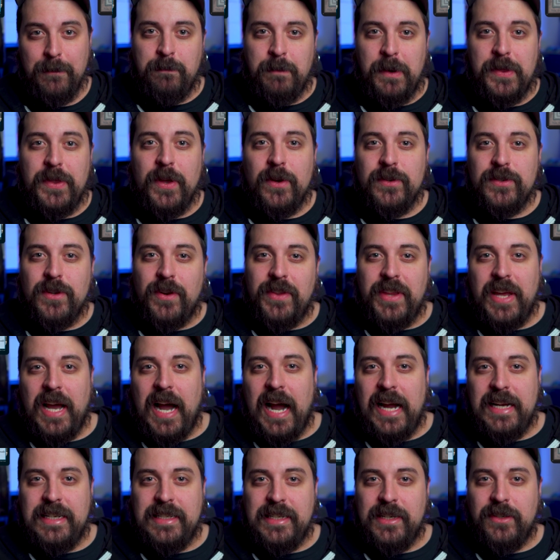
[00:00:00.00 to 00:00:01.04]
But those are the
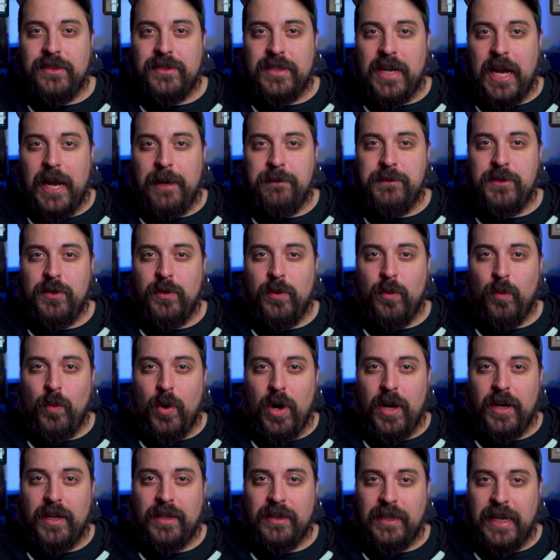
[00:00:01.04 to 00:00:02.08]
ideal times you'd
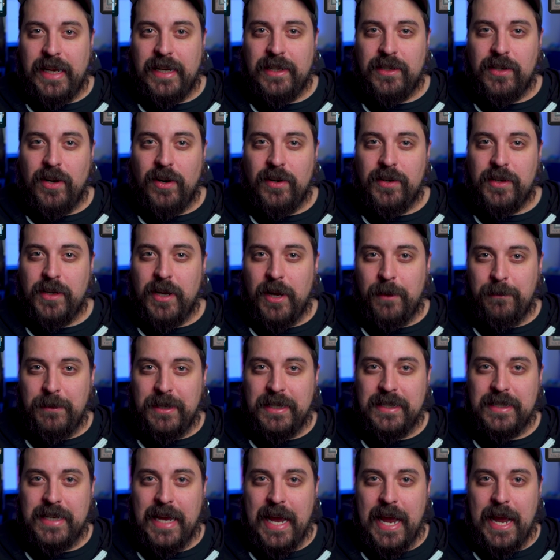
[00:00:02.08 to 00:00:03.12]
want a land card to come
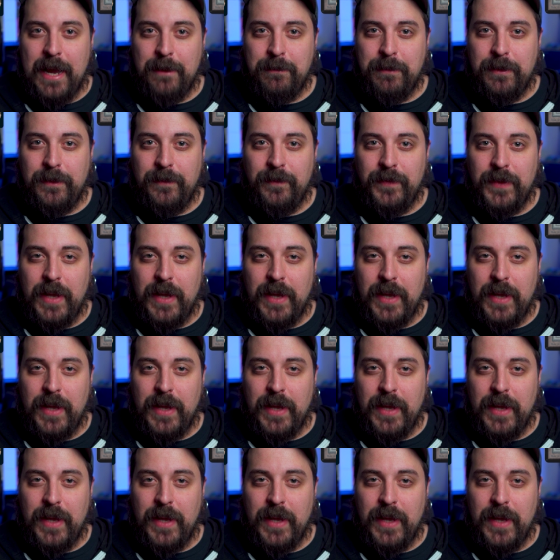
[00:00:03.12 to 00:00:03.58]
in tap.